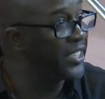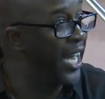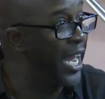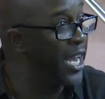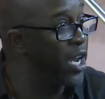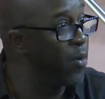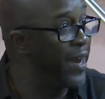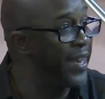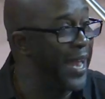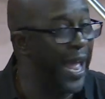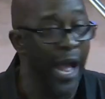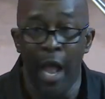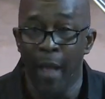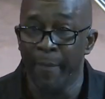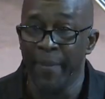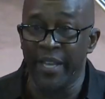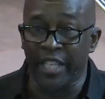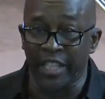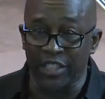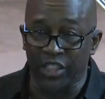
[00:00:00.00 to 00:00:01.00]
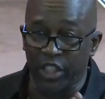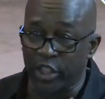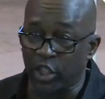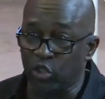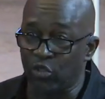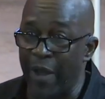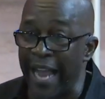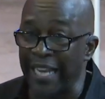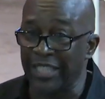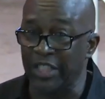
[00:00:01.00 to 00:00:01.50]
to tell you right now, because
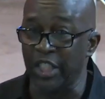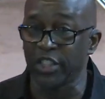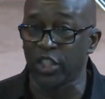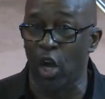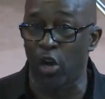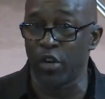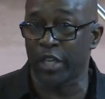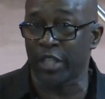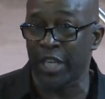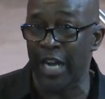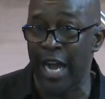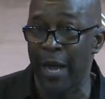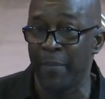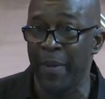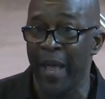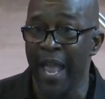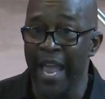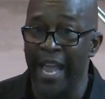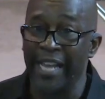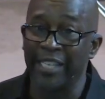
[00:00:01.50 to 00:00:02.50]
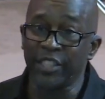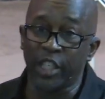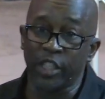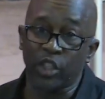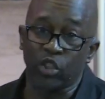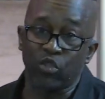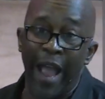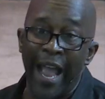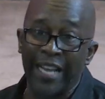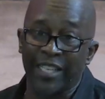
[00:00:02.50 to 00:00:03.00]
distractions gonna come, and
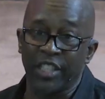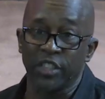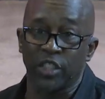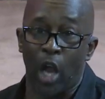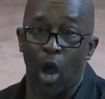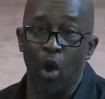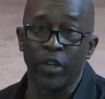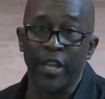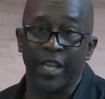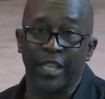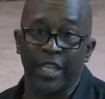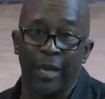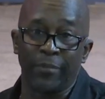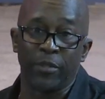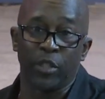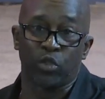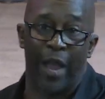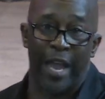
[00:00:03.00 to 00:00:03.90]
distractions only come to